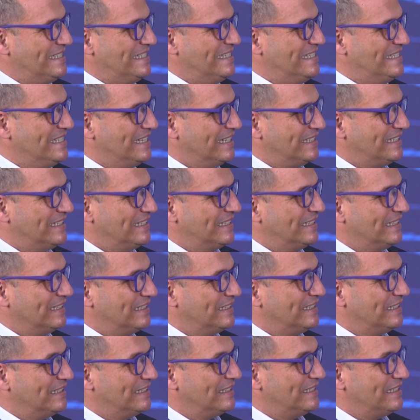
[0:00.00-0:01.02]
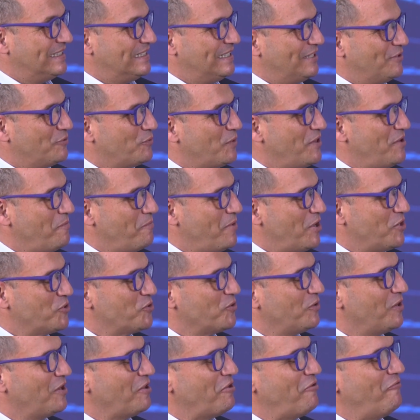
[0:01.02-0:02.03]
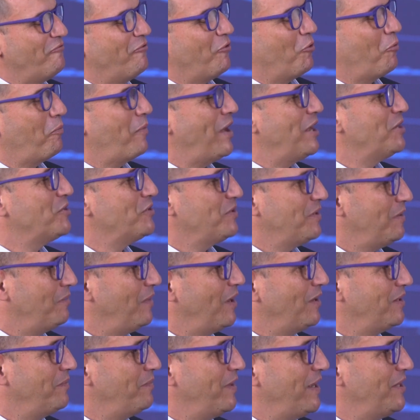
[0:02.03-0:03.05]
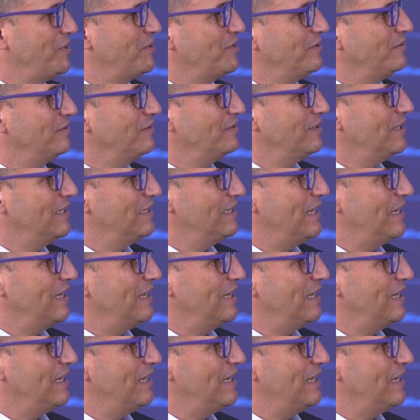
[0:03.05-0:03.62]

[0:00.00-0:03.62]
the three-dimensional information about the patient. It's